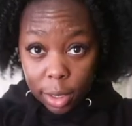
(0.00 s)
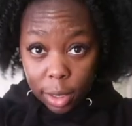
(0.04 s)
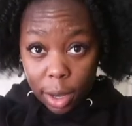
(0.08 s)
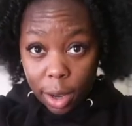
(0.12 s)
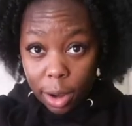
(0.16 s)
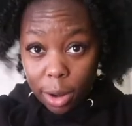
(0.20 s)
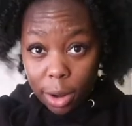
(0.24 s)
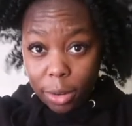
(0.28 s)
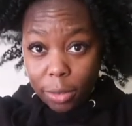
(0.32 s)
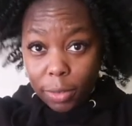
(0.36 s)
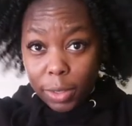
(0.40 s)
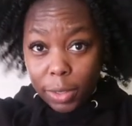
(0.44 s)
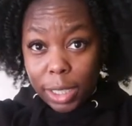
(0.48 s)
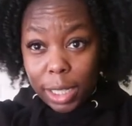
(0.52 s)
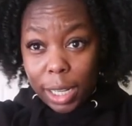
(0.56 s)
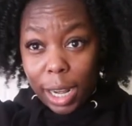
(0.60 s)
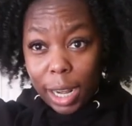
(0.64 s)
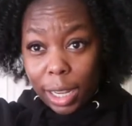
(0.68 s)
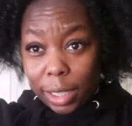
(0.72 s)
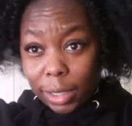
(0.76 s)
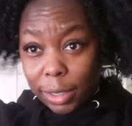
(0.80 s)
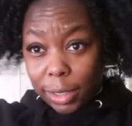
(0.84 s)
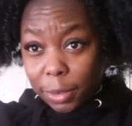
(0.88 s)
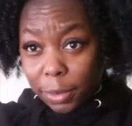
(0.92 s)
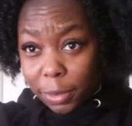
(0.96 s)
I don't really
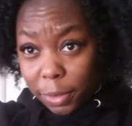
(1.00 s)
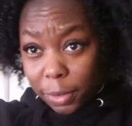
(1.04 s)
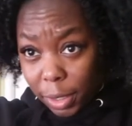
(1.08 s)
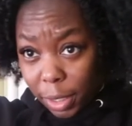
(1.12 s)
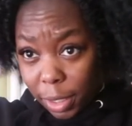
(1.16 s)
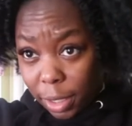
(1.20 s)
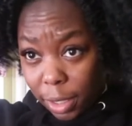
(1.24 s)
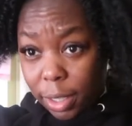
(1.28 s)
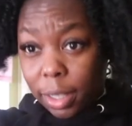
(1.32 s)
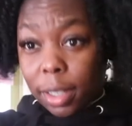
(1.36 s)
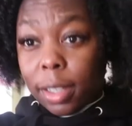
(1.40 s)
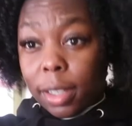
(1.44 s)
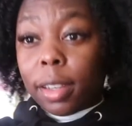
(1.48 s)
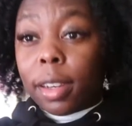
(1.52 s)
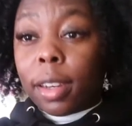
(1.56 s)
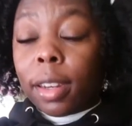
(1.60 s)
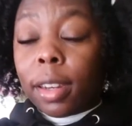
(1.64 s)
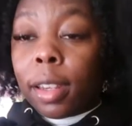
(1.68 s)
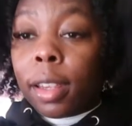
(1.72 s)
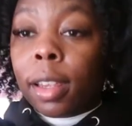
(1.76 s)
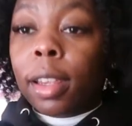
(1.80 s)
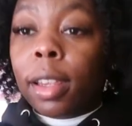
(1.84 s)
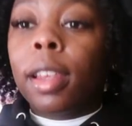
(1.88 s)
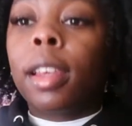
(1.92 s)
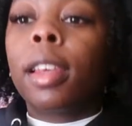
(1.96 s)
like the fit.
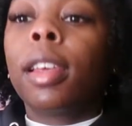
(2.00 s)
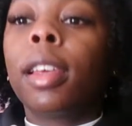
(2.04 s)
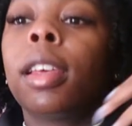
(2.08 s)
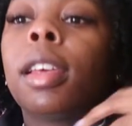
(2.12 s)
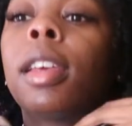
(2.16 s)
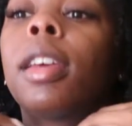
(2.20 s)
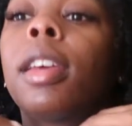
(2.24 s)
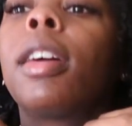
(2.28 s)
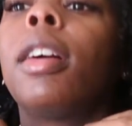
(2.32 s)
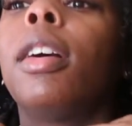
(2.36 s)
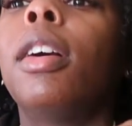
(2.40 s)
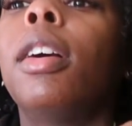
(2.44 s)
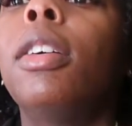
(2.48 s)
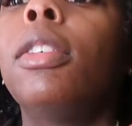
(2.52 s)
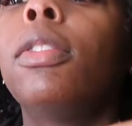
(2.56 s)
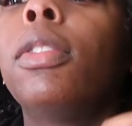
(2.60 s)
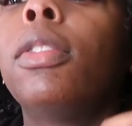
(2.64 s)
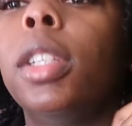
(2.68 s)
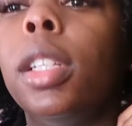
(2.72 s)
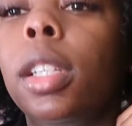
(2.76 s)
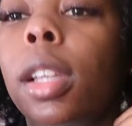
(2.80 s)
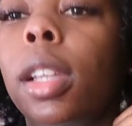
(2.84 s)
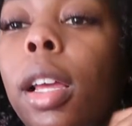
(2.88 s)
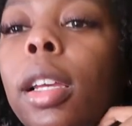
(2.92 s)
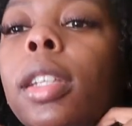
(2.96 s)
I don't
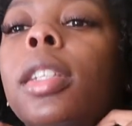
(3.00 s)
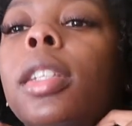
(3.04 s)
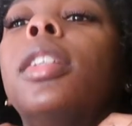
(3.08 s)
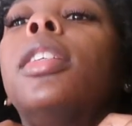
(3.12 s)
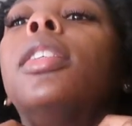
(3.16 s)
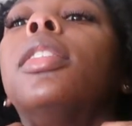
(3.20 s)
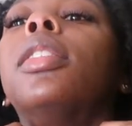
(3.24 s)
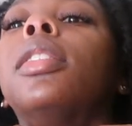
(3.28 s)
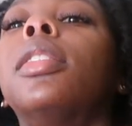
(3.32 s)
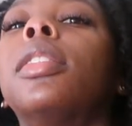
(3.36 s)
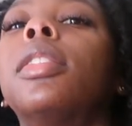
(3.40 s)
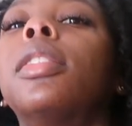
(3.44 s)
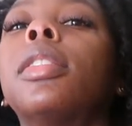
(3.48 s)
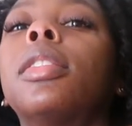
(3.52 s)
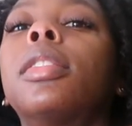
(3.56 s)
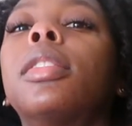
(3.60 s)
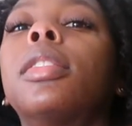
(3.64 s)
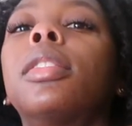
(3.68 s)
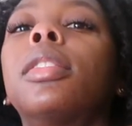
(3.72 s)
really like this.